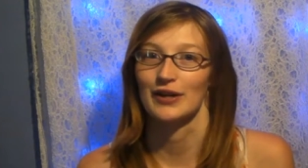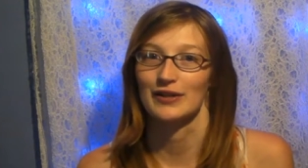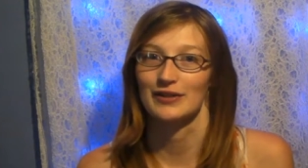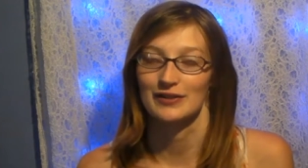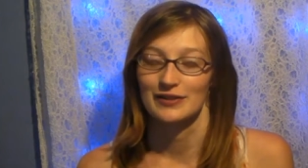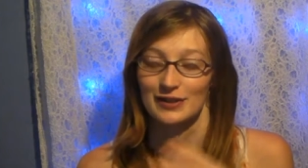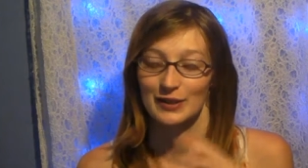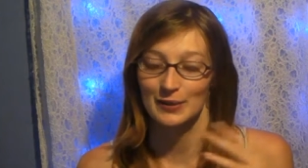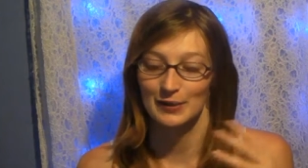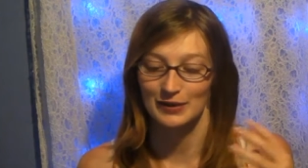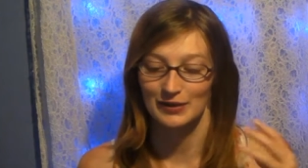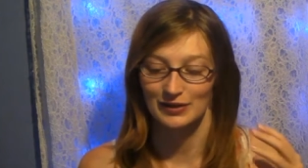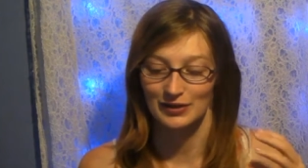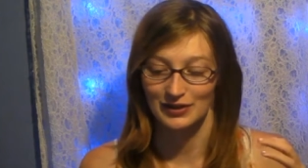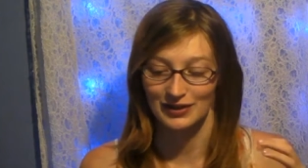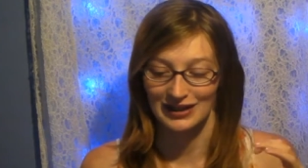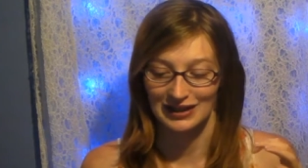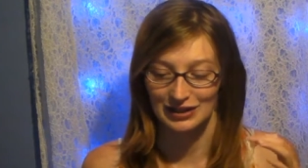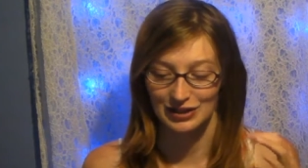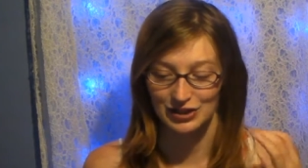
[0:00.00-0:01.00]
It's the
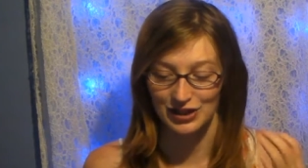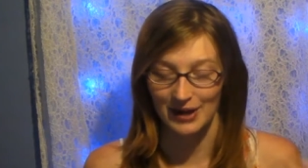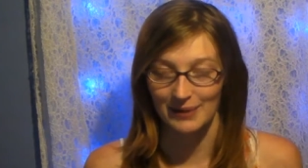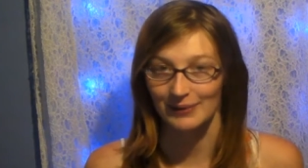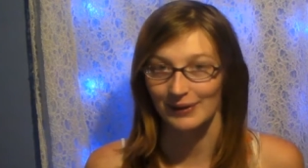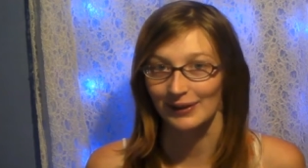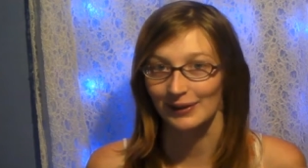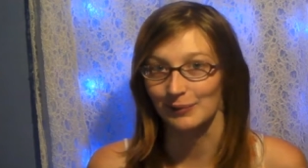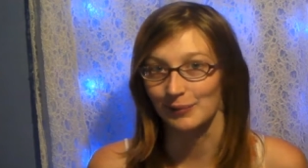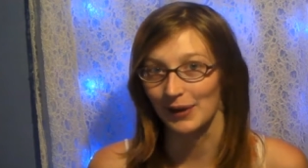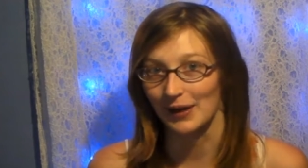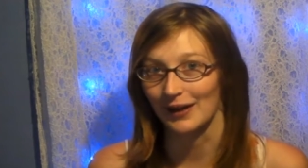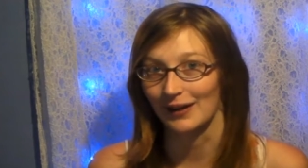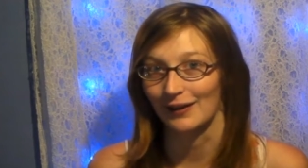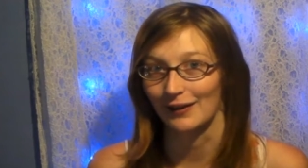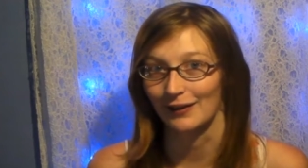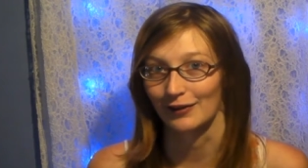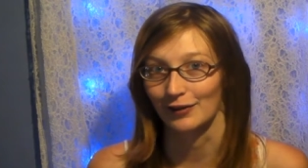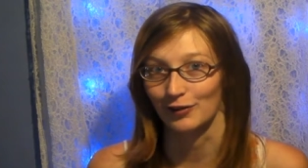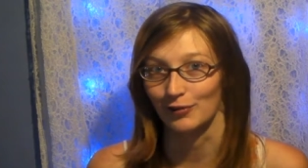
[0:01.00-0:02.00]
it's shaped like
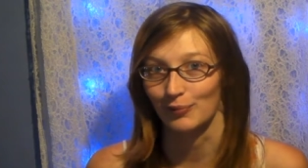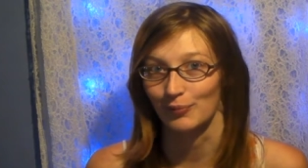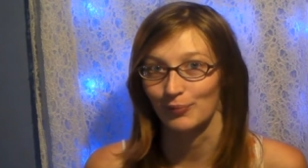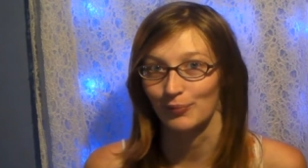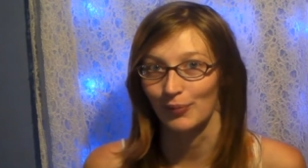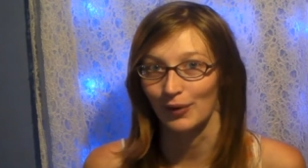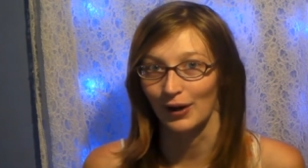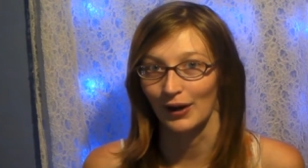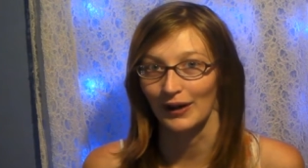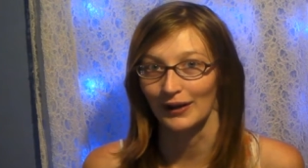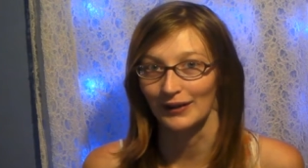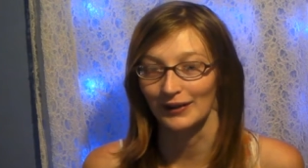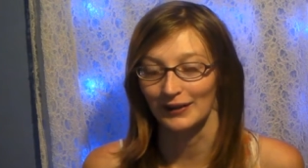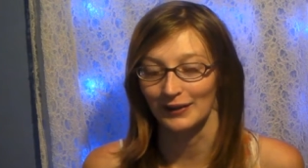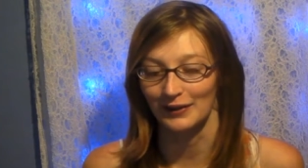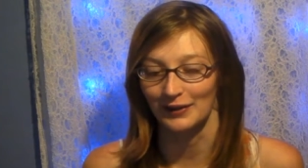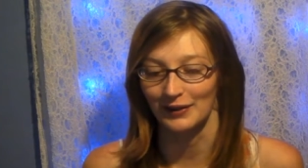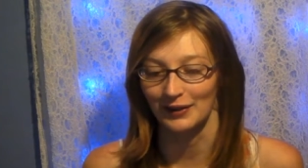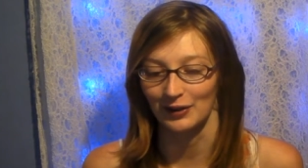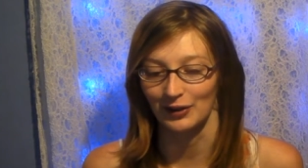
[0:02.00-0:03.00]
bears but
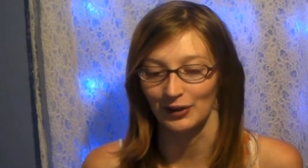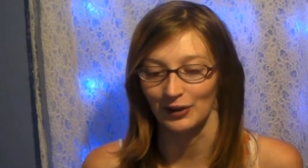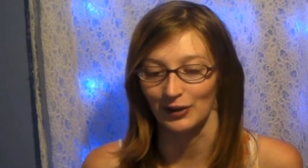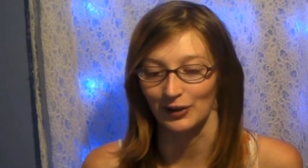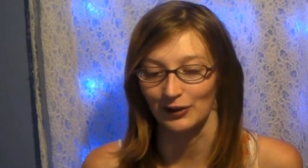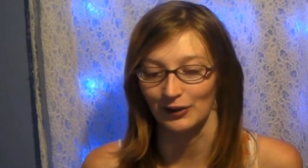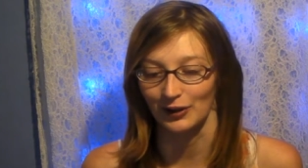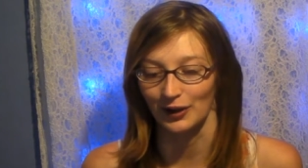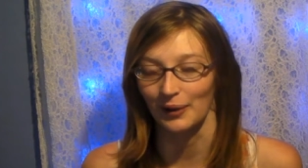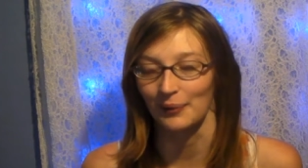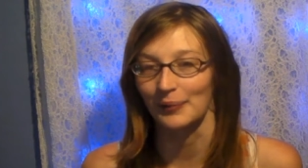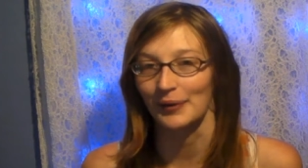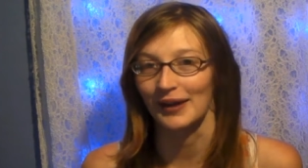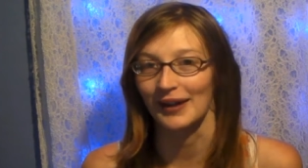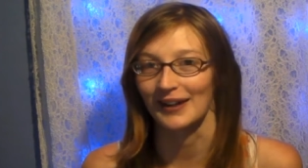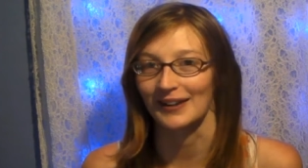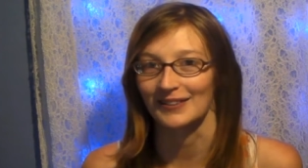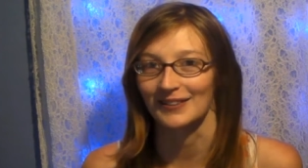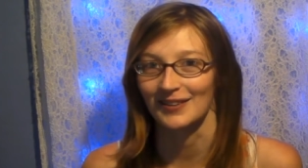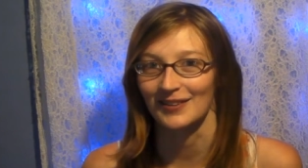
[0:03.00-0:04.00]
they're called
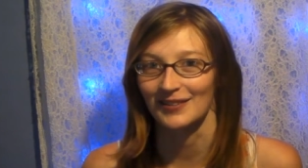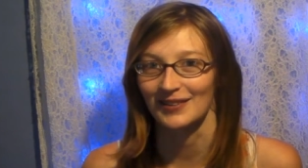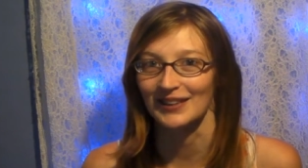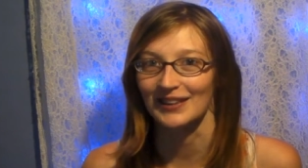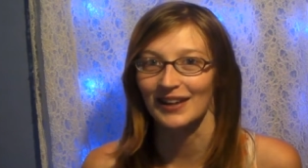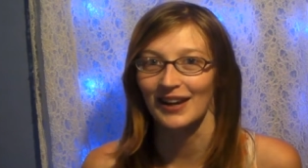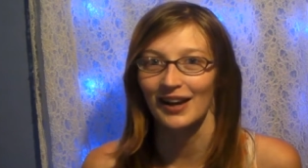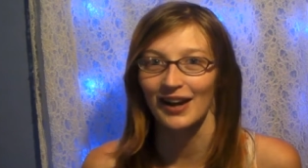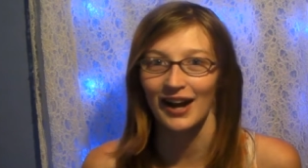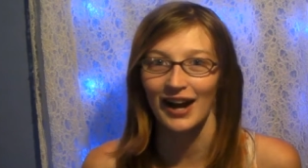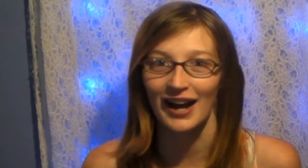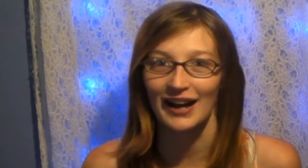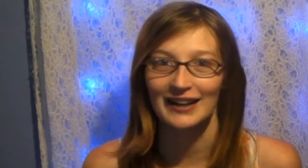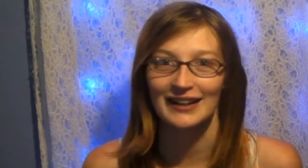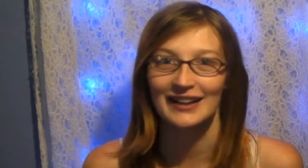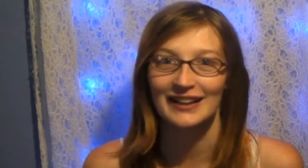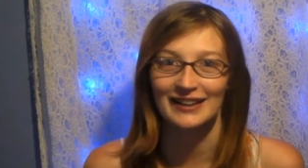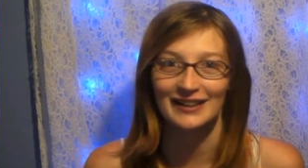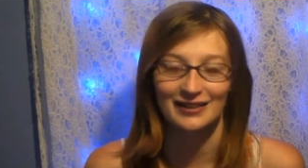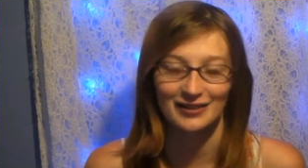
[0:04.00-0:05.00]
cupcakes. I was like I
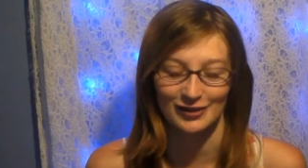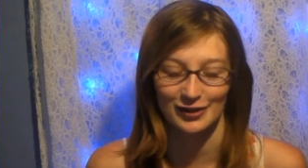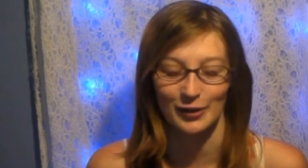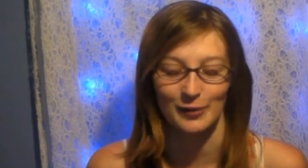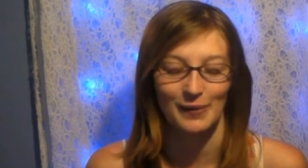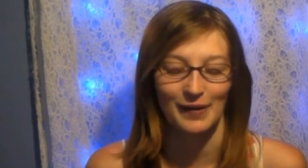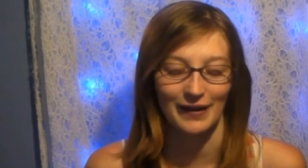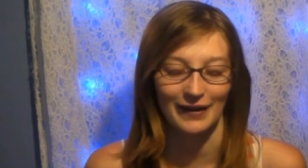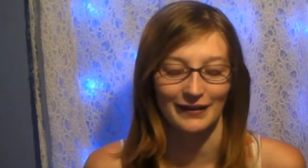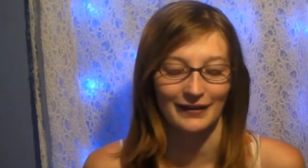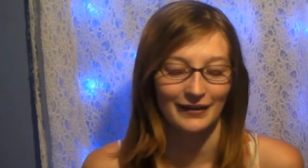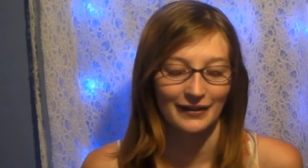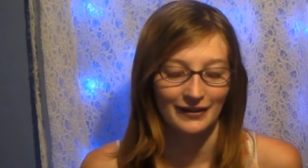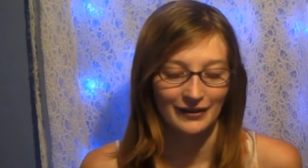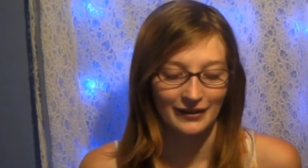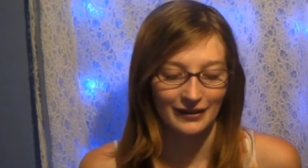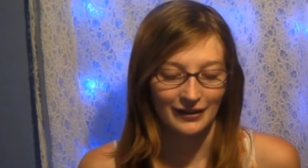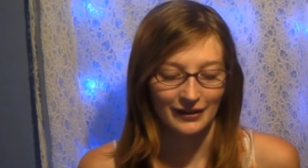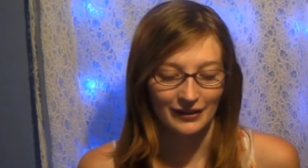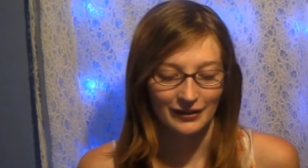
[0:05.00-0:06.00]
need it so bad.
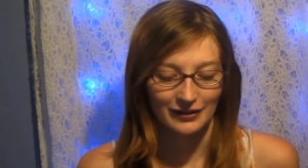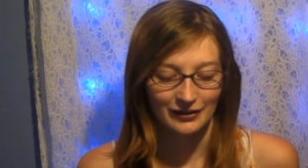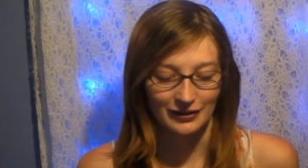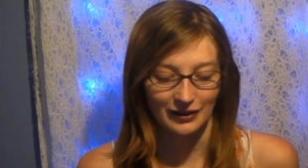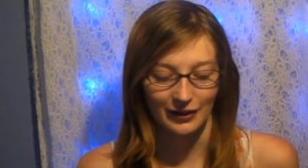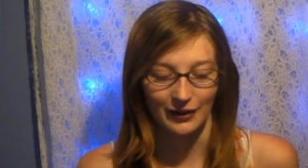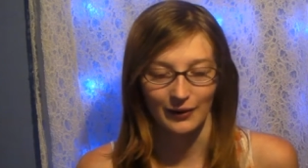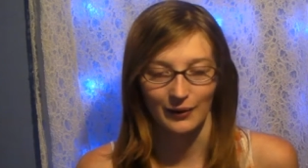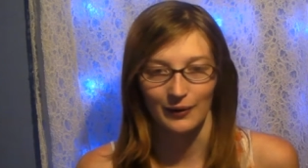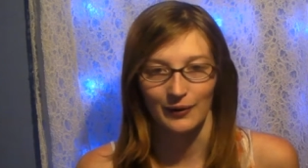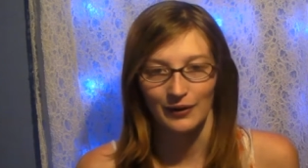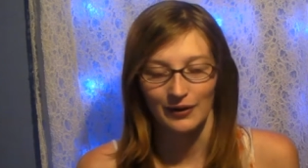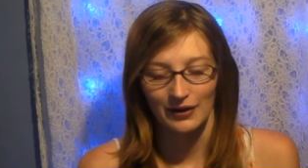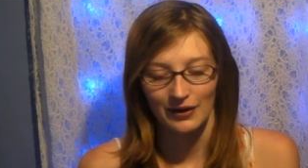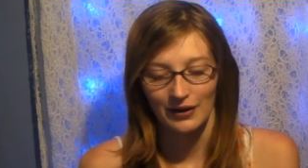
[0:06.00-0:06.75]
So